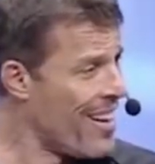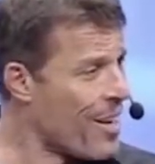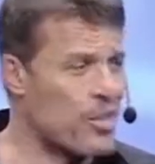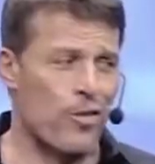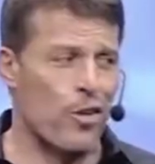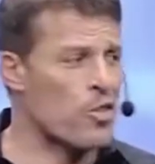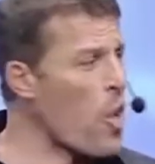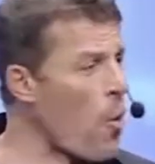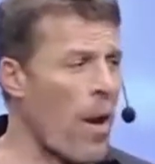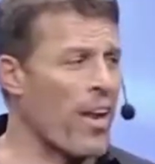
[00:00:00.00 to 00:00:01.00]
Because if there's
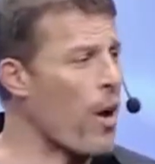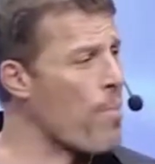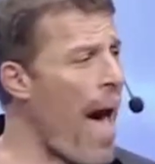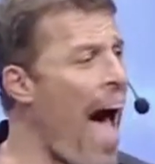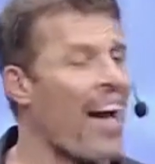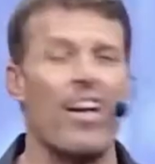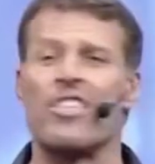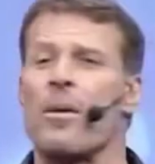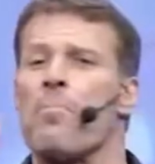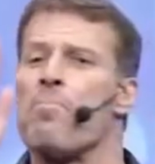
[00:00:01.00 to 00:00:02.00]
no way to go back,
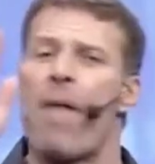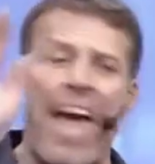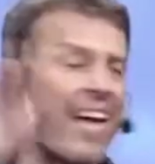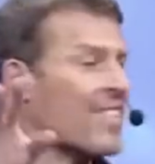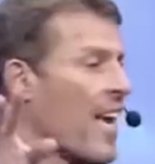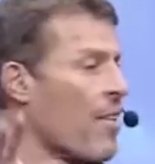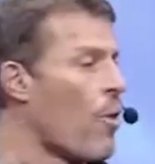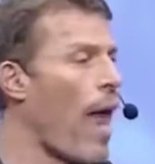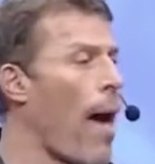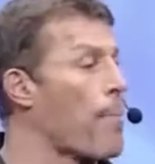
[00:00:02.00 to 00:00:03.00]
it's amazing
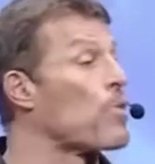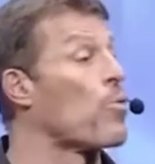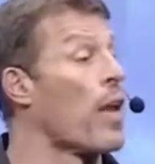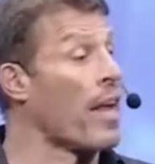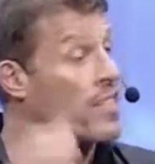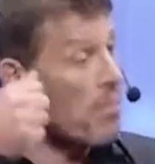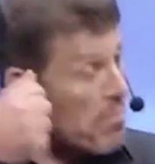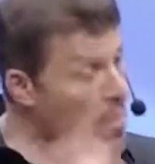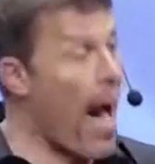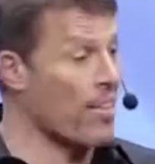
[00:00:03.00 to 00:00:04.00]
what happens when it's a
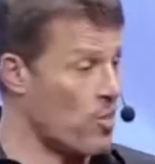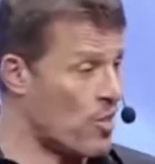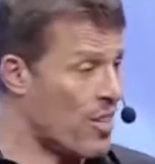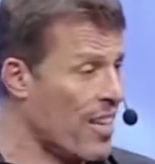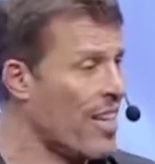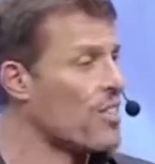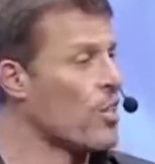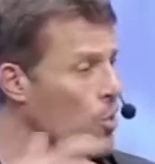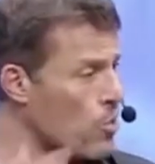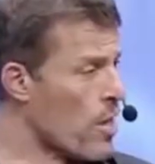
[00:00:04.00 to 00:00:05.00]
must to
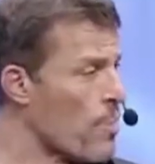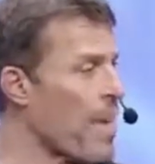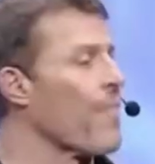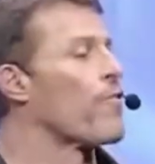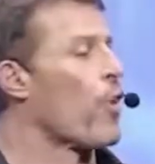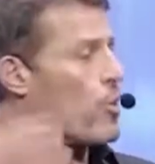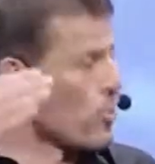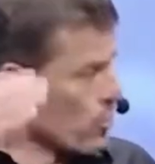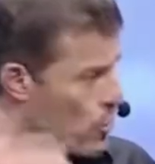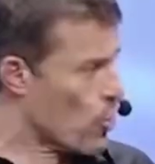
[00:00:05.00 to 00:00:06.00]
do something
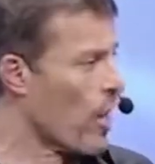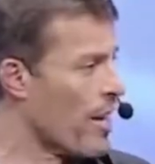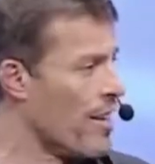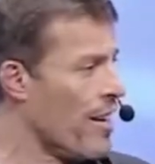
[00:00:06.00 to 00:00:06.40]
versus a should.